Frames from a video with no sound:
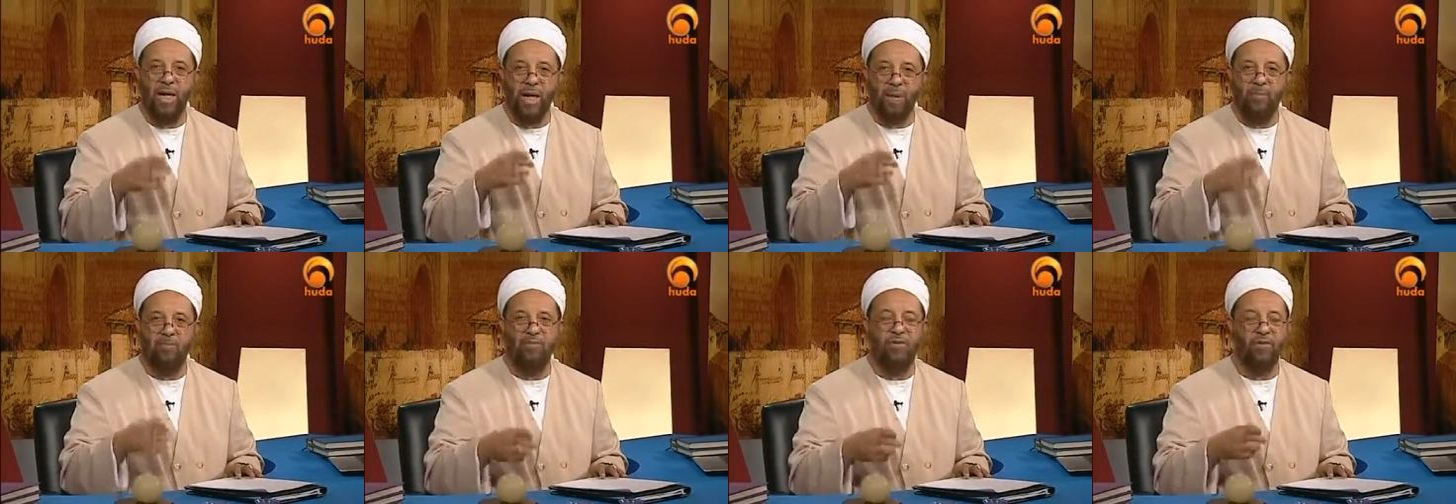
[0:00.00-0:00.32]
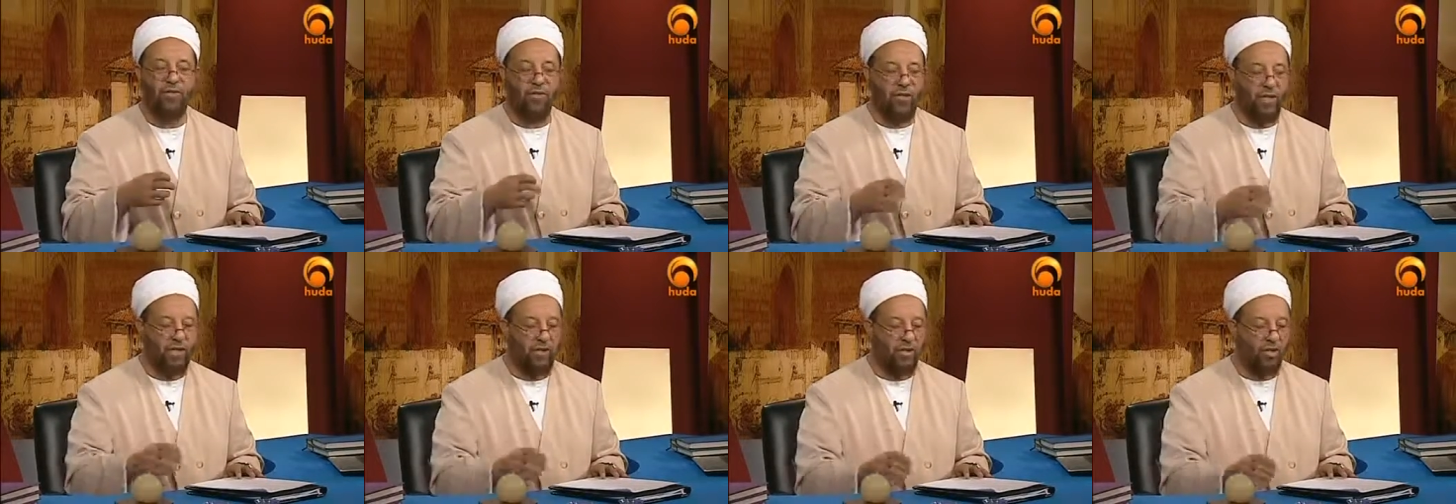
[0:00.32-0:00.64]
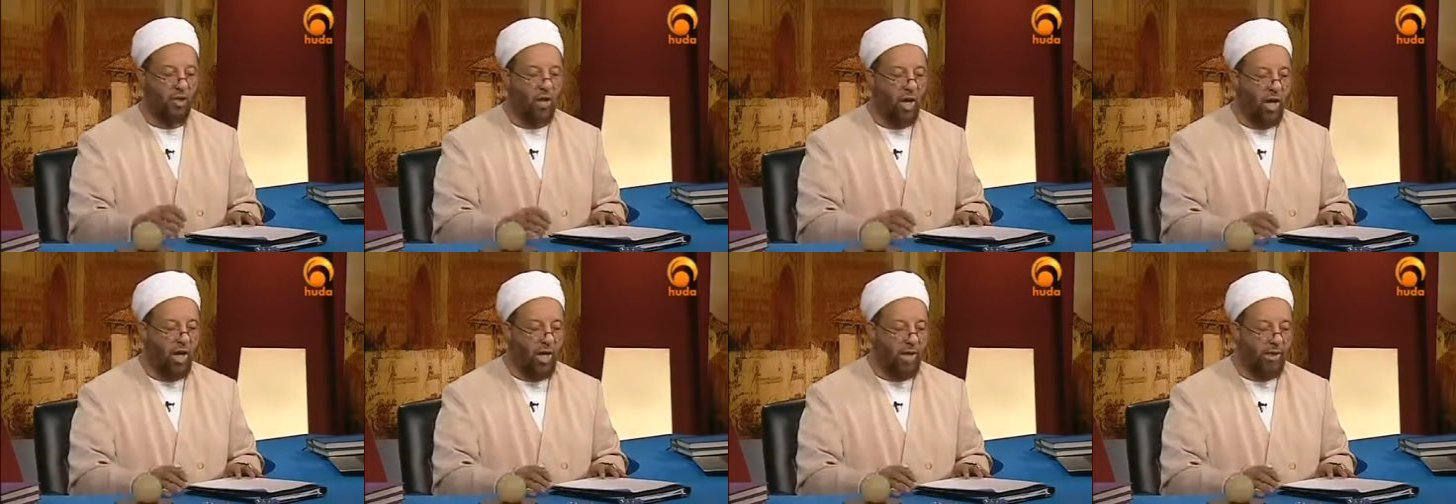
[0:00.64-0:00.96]
emphasis
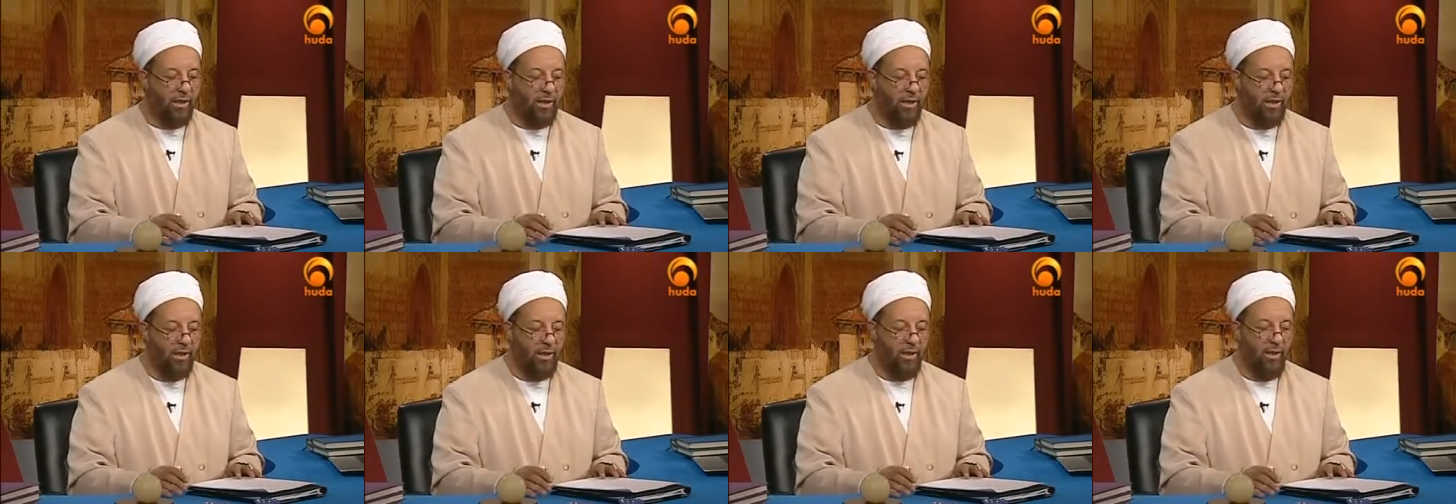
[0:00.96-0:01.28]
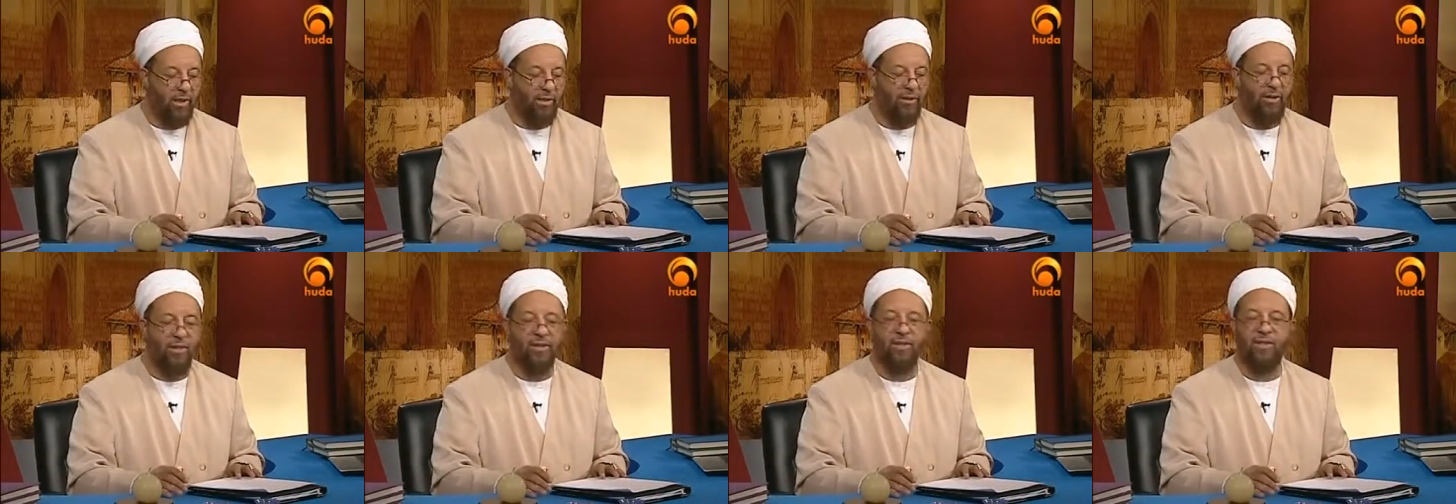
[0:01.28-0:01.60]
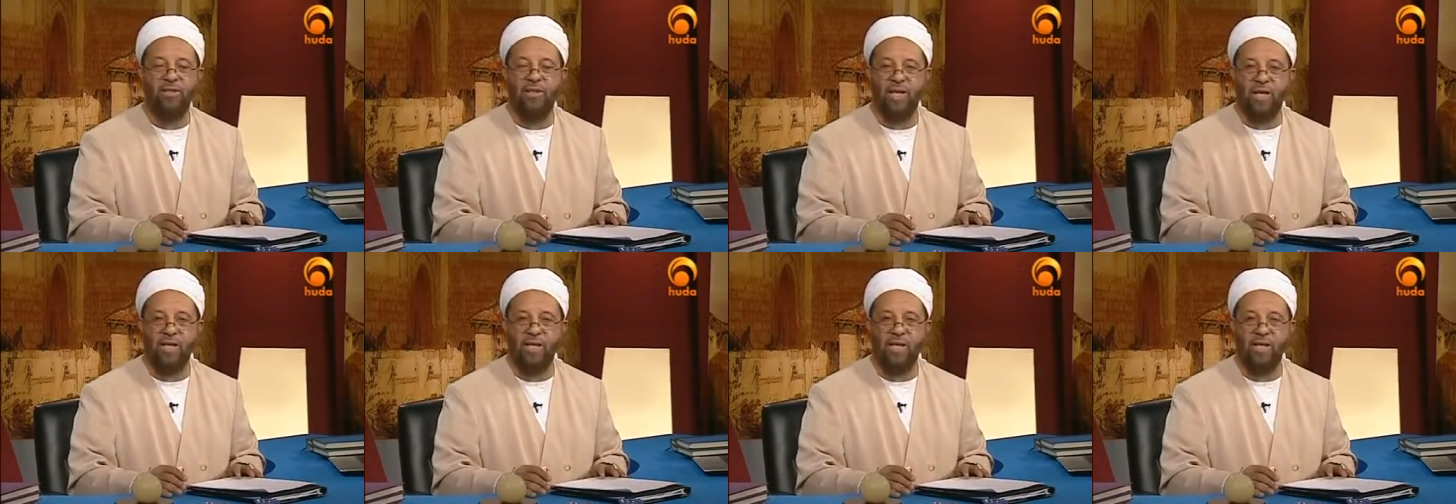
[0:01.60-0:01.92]
on the
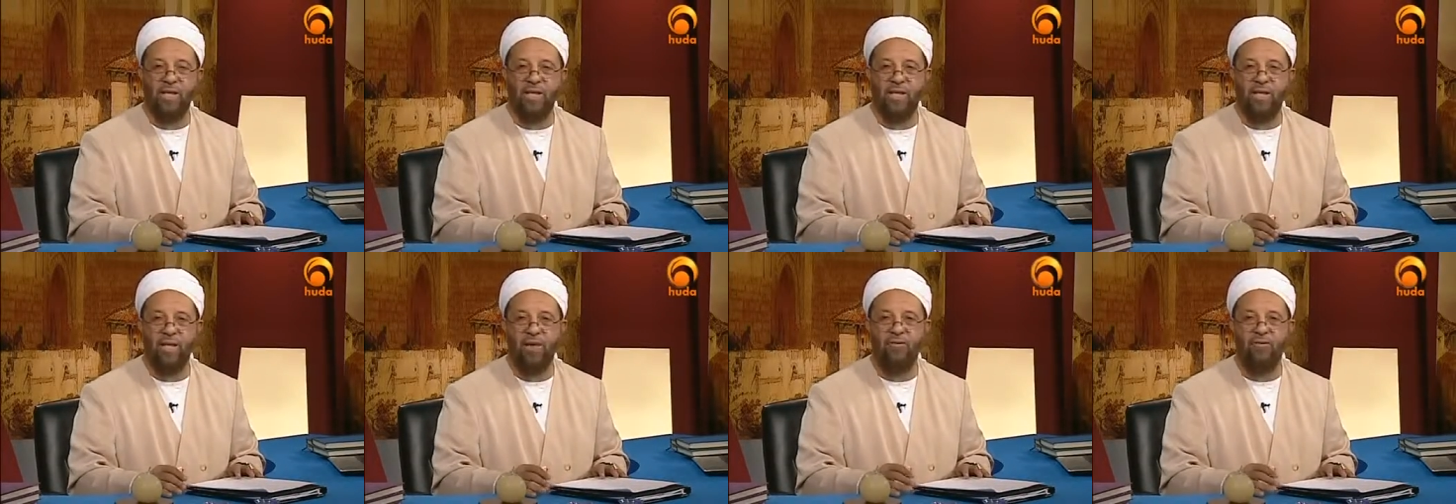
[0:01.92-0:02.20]
study